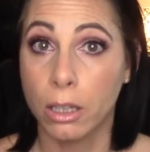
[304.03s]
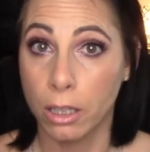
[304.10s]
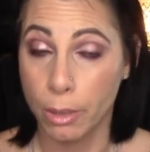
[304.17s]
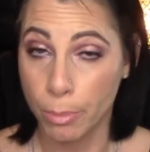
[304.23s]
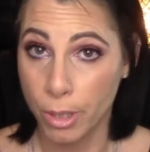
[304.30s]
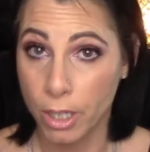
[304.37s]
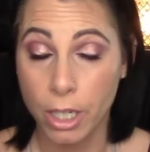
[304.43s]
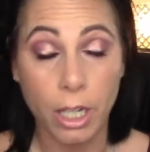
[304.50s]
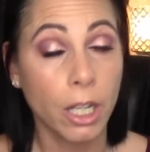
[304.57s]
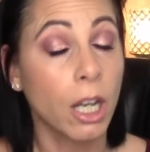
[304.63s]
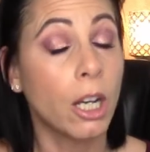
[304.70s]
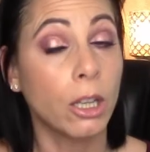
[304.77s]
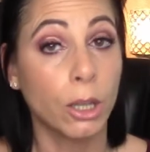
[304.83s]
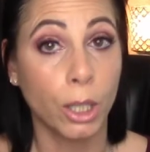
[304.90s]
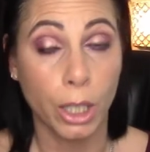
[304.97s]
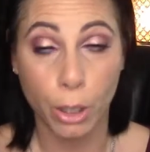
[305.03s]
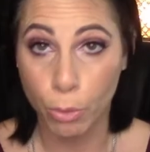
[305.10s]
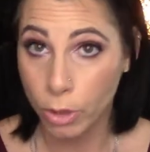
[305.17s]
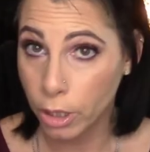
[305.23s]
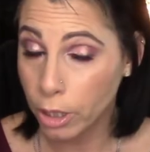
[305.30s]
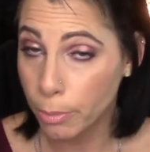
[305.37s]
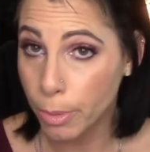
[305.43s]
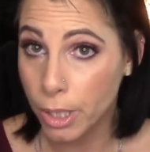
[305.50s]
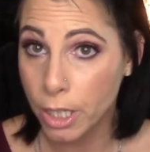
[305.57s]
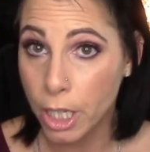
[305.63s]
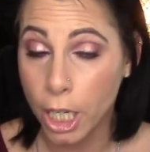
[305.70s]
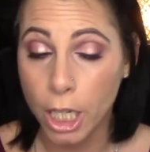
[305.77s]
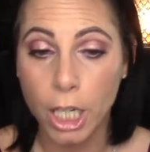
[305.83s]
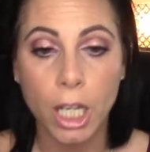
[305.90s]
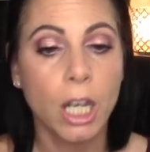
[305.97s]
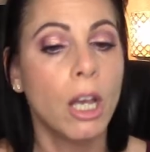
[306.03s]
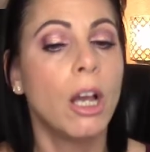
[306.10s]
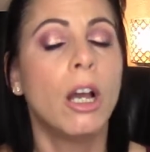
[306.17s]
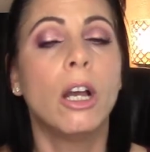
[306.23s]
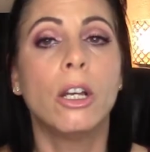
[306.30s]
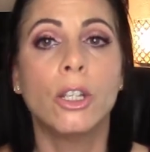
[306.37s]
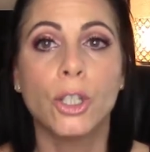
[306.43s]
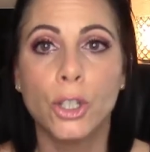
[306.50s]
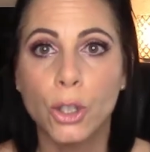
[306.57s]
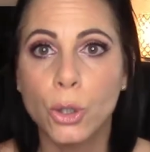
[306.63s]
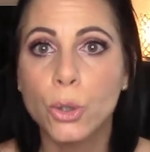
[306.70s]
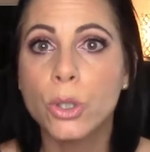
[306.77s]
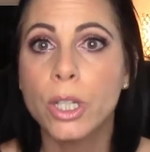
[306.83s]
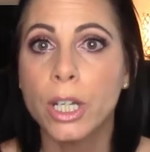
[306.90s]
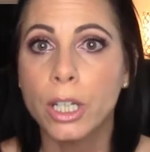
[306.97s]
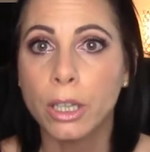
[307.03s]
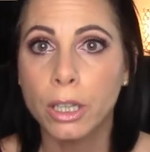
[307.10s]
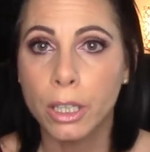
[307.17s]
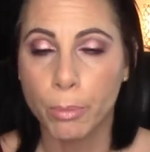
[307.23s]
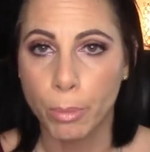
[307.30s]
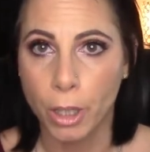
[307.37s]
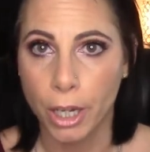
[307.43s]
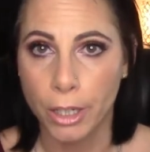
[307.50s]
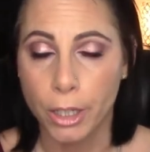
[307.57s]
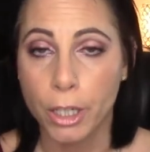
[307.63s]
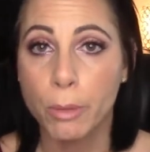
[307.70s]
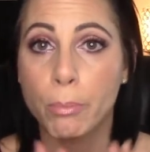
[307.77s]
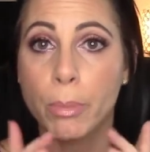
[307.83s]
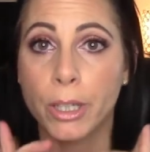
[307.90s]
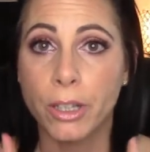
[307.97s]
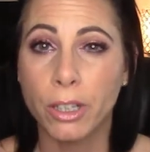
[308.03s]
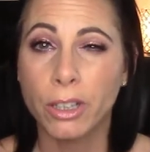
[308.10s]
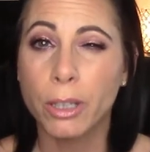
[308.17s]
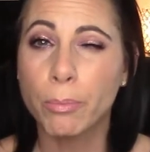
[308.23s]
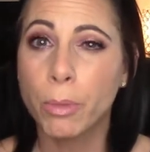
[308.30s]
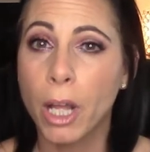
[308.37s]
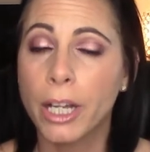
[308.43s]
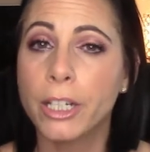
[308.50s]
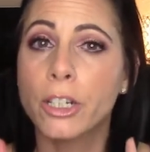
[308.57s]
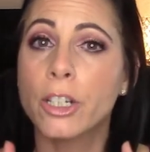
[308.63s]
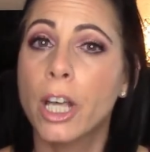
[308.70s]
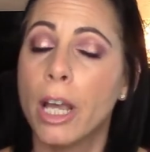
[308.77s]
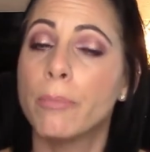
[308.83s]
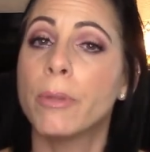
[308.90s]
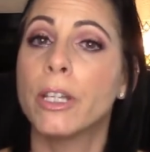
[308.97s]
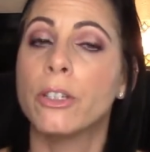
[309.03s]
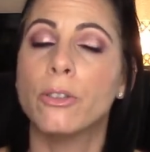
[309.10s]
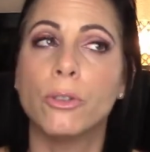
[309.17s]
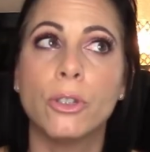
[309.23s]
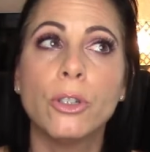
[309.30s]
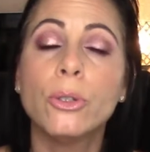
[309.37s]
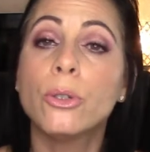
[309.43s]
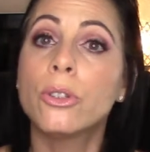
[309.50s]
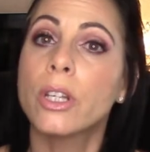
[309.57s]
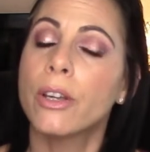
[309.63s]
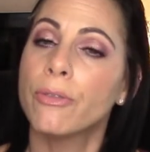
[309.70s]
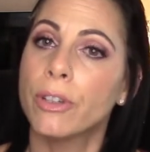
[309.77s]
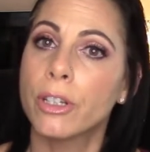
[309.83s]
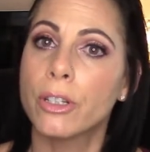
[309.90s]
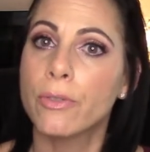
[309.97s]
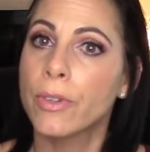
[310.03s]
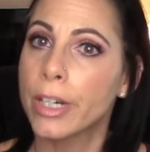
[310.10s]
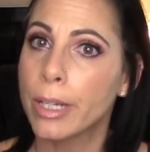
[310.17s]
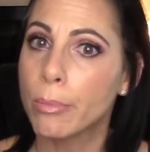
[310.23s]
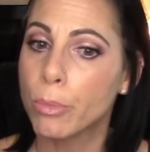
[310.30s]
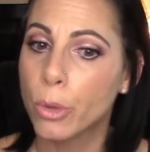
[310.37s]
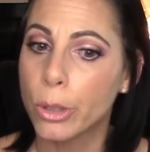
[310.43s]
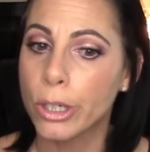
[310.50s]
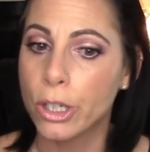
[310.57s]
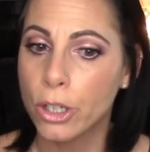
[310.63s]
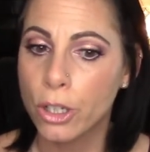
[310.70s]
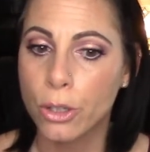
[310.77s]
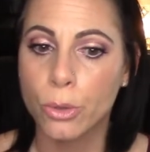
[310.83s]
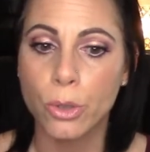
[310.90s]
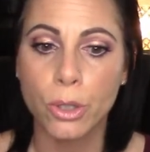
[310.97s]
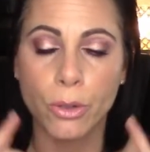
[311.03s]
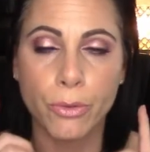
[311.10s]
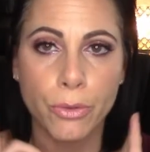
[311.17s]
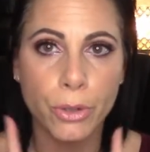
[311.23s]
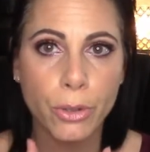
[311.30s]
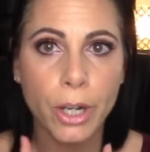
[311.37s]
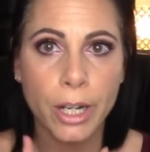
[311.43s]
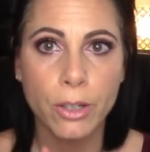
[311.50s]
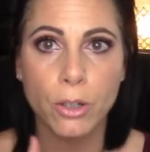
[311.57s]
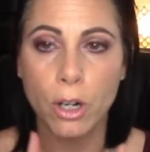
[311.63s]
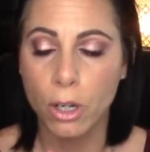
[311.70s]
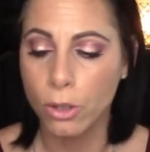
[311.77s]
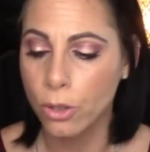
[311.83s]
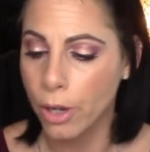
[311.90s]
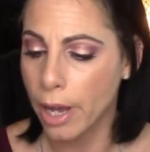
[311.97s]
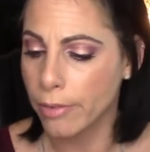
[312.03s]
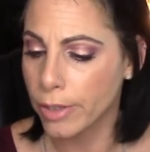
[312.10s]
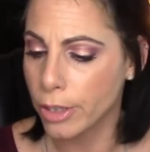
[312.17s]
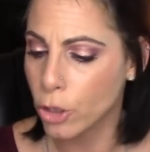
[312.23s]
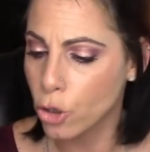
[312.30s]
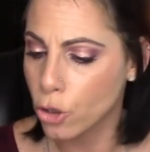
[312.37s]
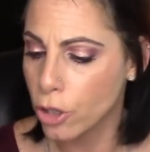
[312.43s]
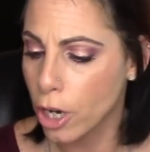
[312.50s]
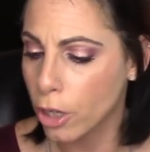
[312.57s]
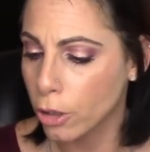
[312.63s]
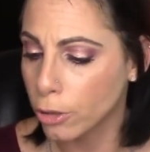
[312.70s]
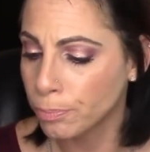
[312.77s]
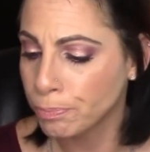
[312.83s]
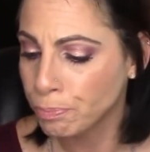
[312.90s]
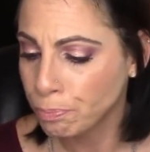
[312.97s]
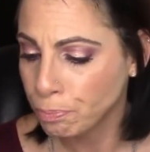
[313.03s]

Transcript: lipstick, a liquid lipstick, use a lip liner. But the lip liner type that you use I feel is very important too. So if you guys are also having this struggle,